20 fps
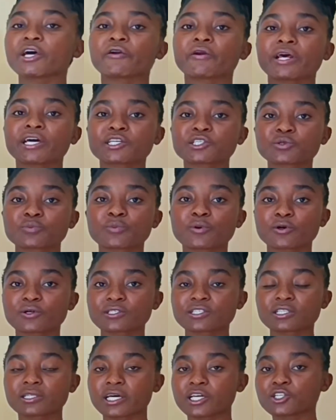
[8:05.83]
the
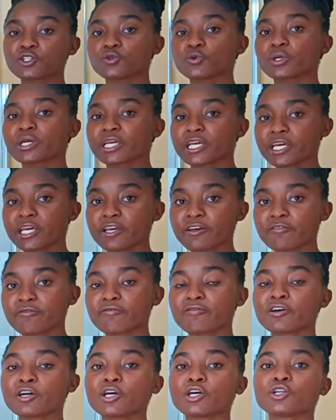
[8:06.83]
response that you
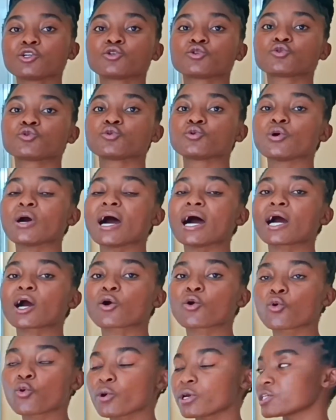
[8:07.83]
give to a
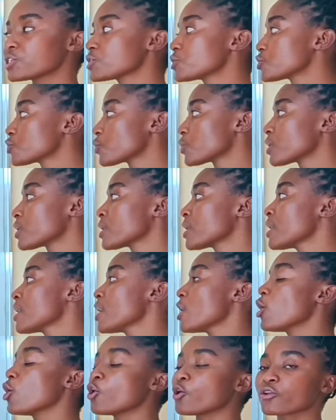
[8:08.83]
question
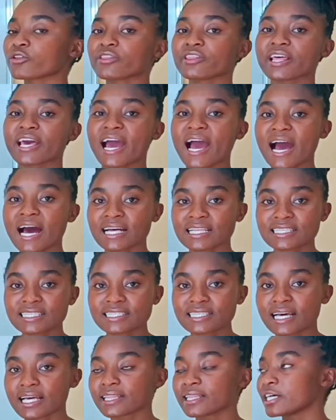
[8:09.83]
or the
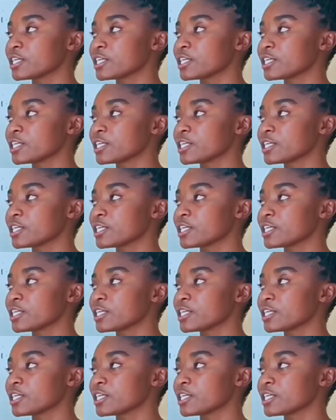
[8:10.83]
answer